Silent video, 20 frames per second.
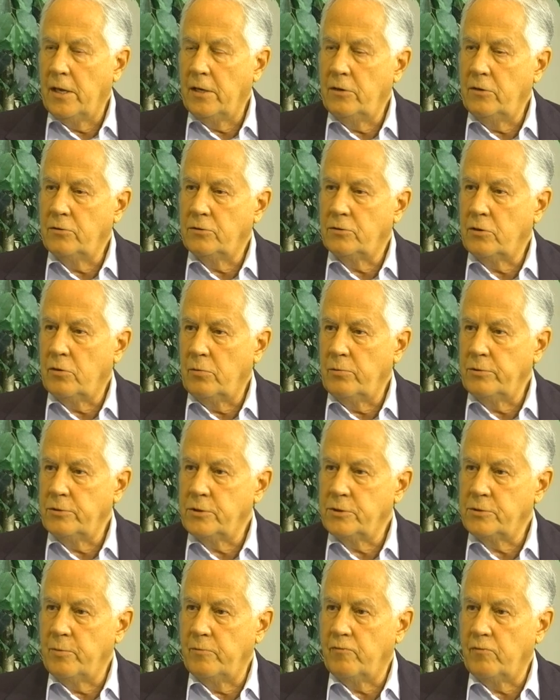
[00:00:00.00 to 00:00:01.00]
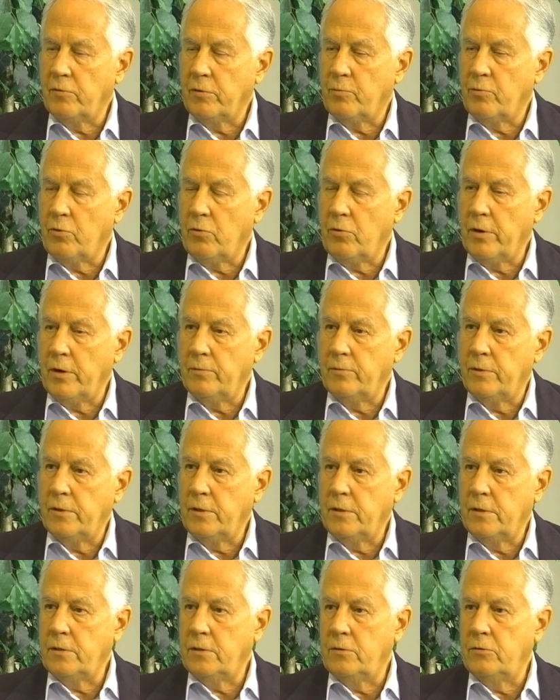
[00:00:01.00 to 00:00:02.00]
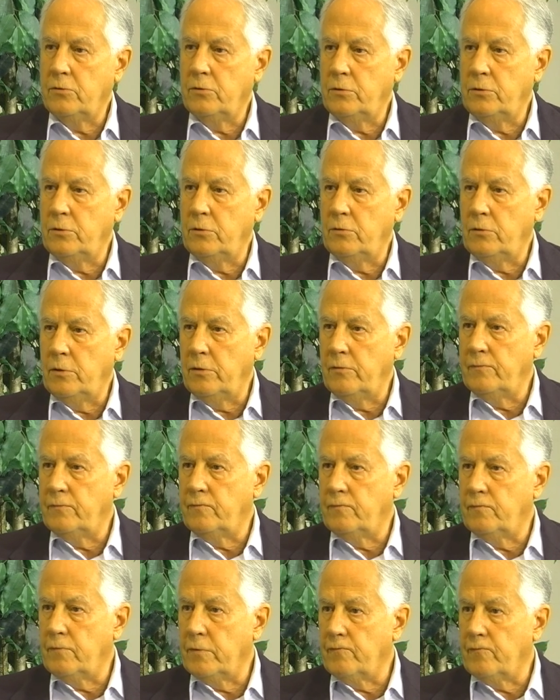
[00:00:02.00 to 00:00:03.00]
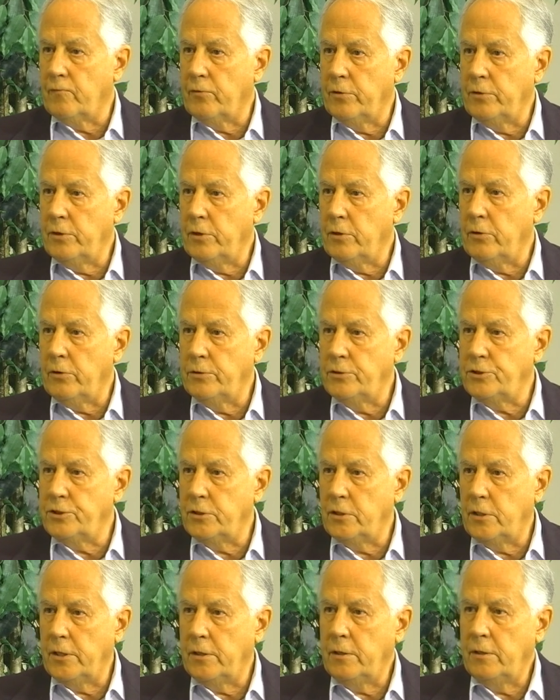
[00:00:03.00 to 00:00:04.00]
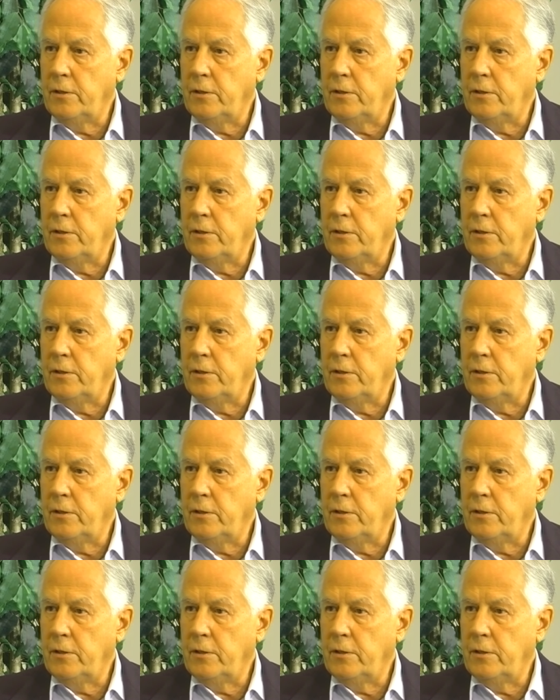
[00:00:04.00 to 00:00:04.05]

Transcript: And you told me just before the program that you, you lived, what, for a year in Chile?